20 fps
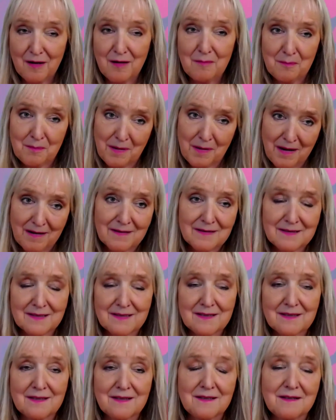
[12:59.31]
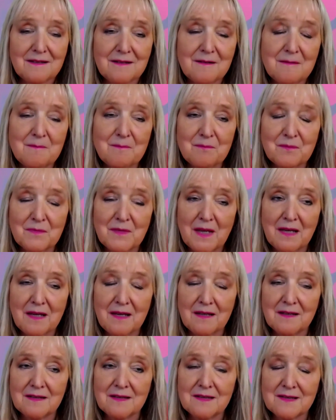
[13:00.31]
past
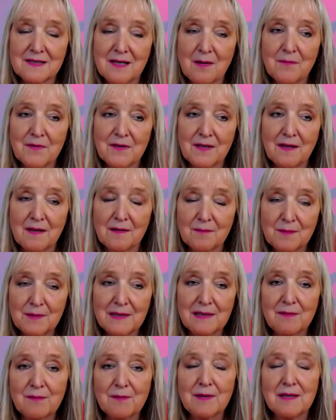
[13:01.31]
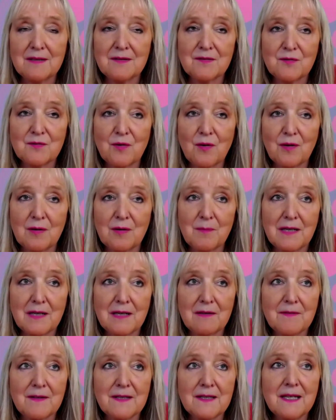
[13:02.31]
and something I really, really strongly
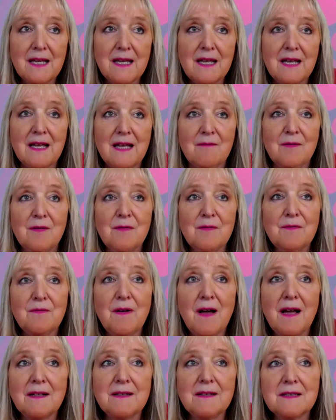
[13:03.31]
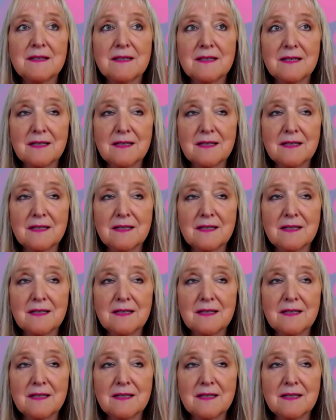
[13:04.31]
believe in. With that,